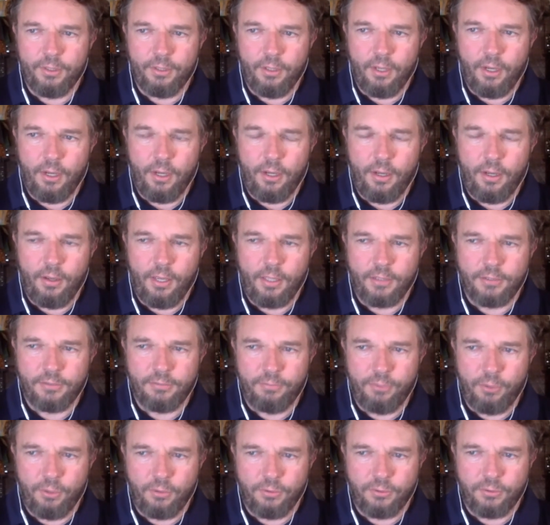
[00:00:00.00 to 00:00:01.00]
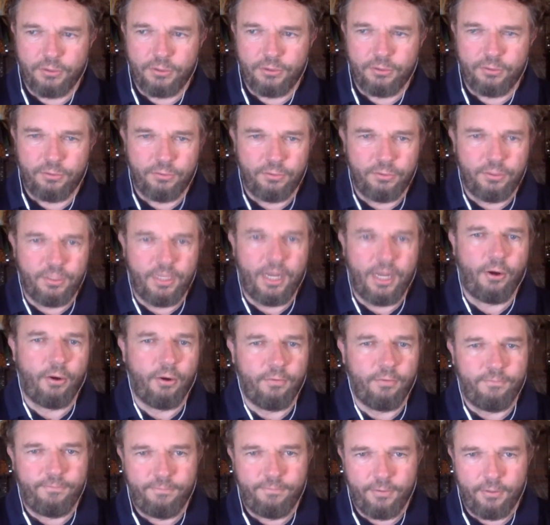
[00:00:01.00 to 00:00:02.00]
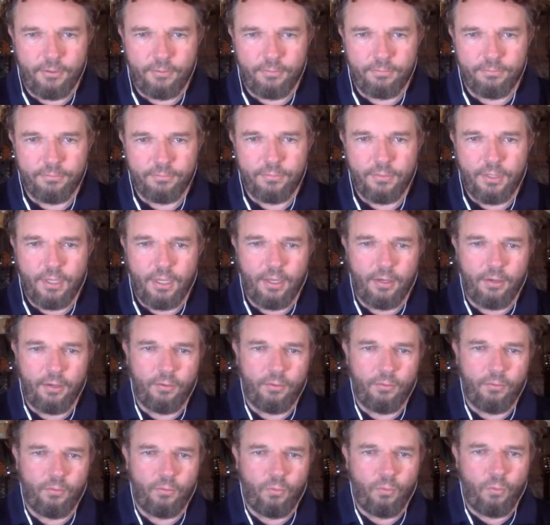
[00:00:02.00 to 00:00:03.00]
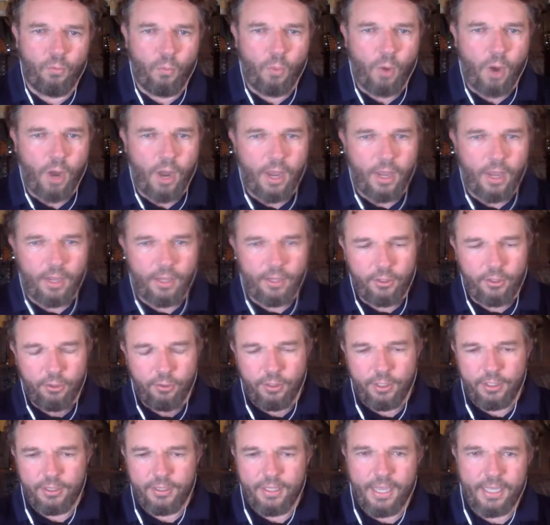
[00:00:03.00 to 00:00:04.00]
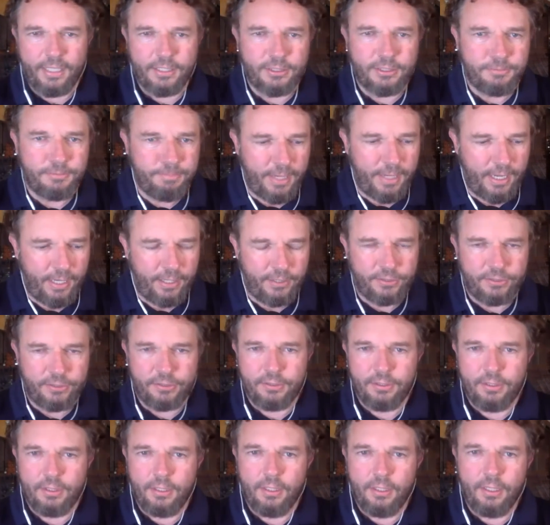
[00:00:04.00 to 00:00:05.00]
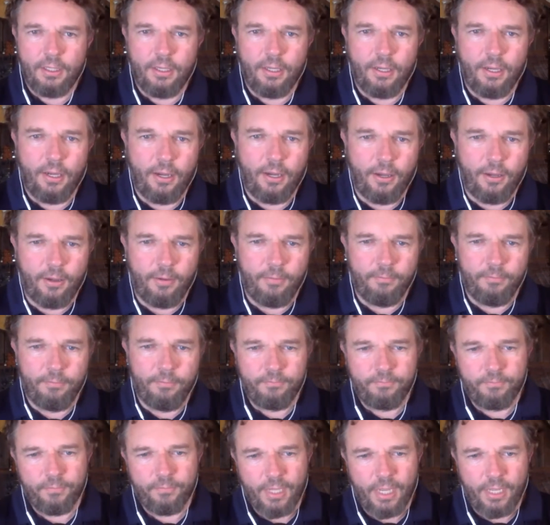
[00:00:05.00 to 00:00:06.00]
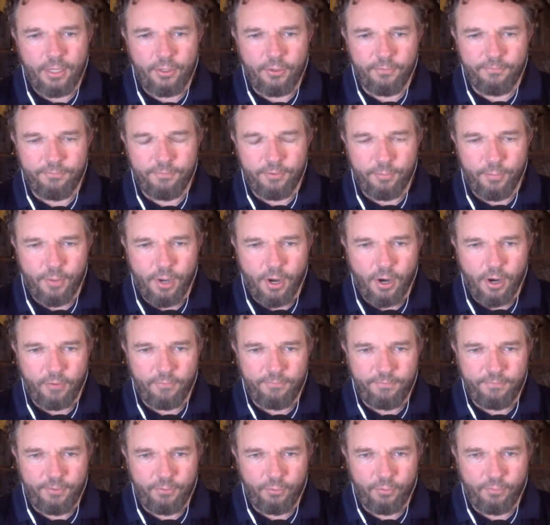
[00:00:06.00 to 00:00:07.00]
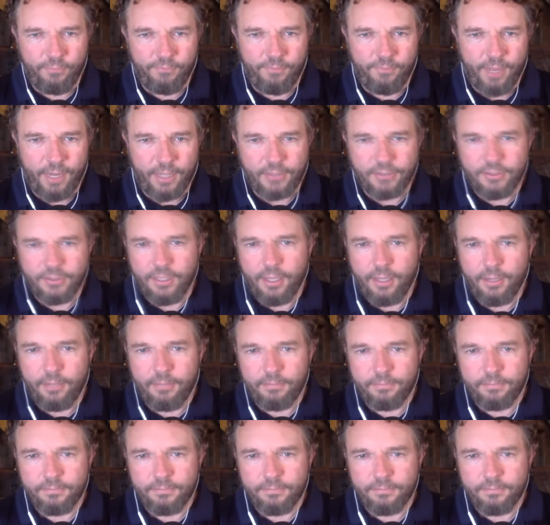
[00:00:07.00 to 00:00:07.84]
uh, as opposed to narrative film, and why you're in that space, um, and your filmography reflects that.